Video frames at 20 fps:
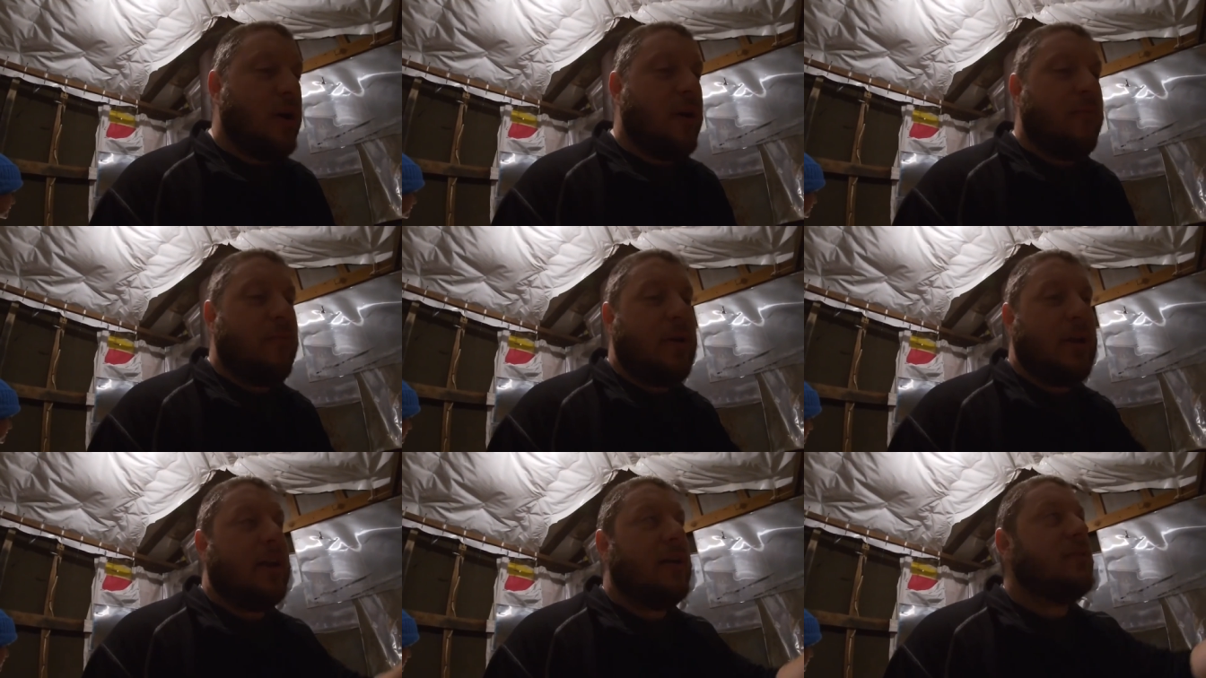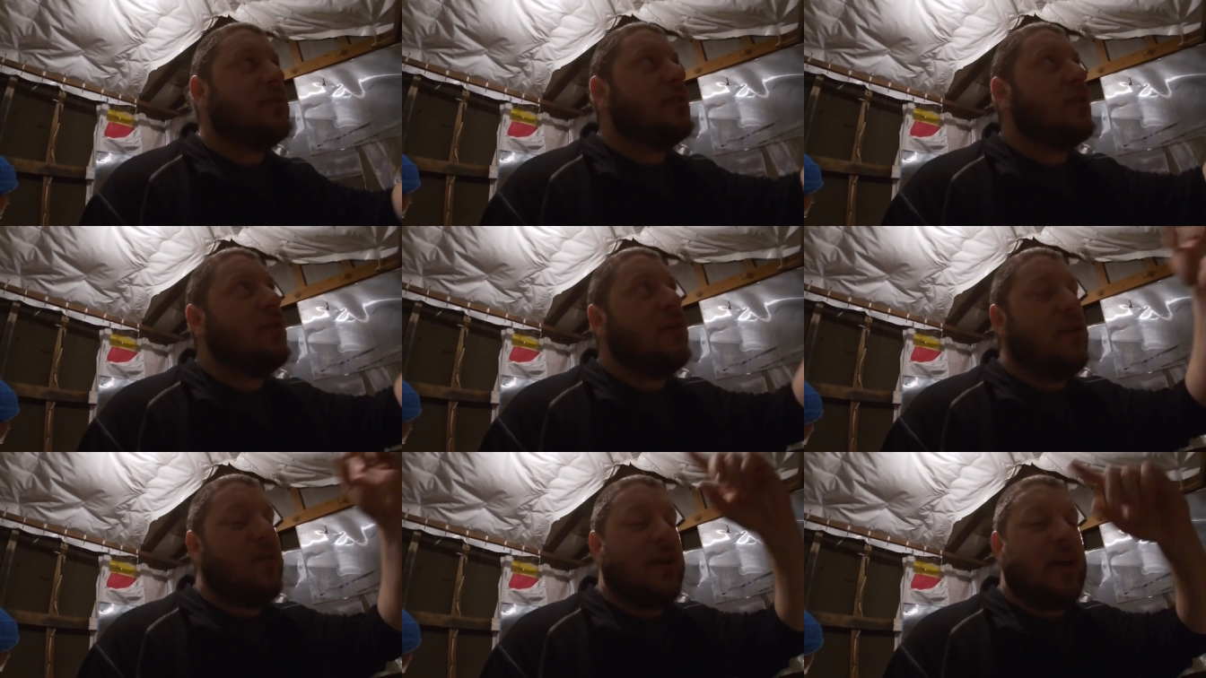Everybody else,
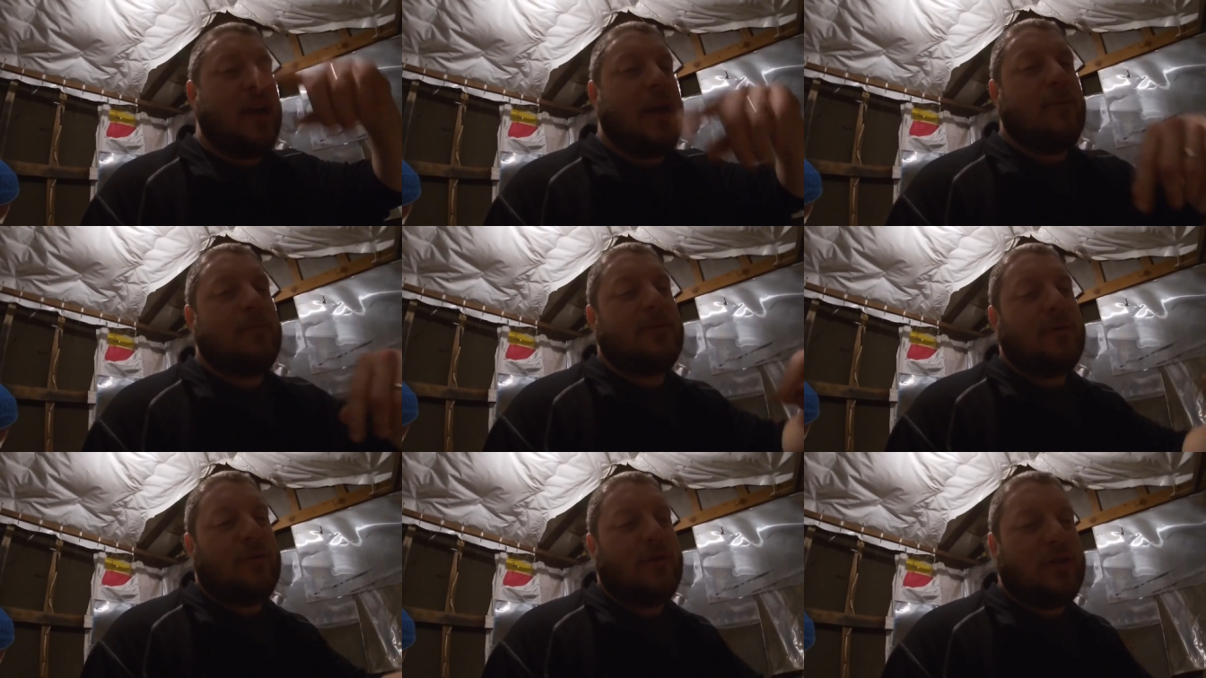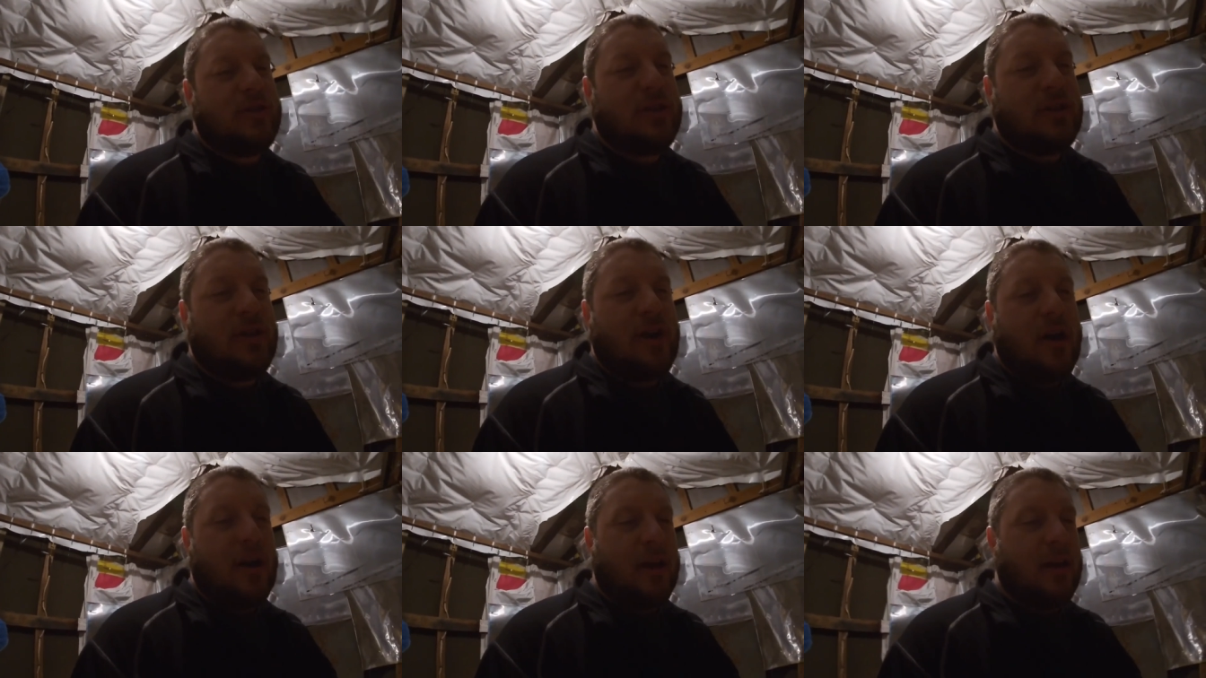all the other camps, they were just
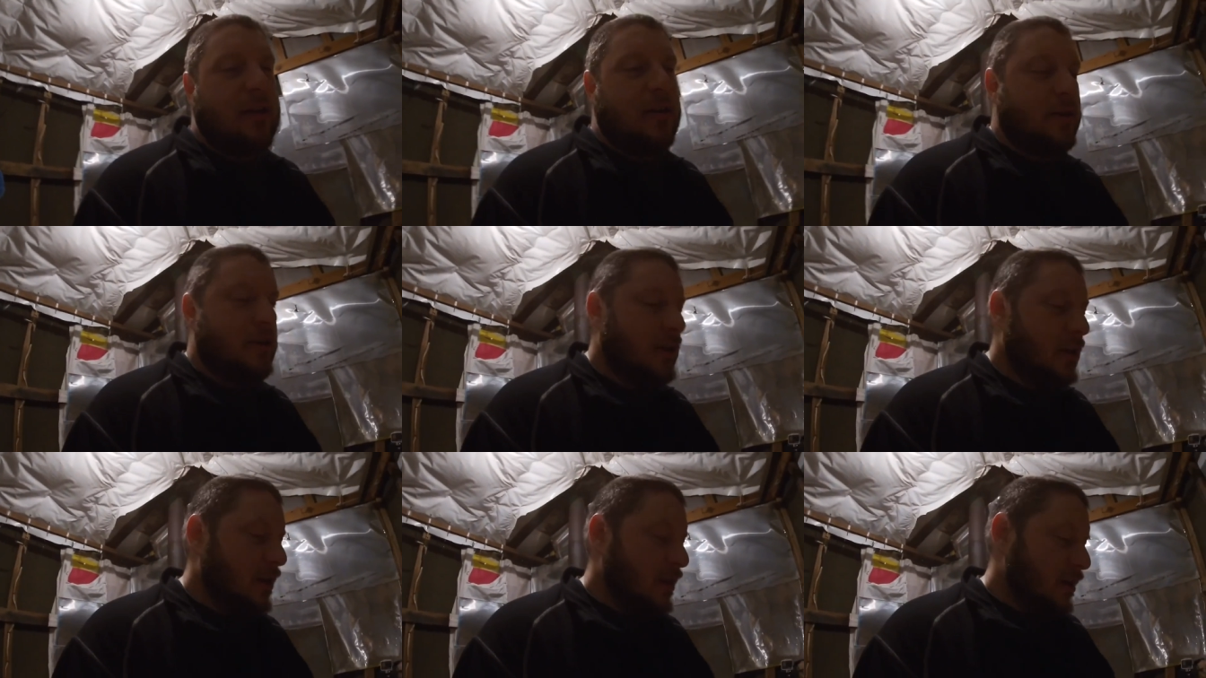talking, and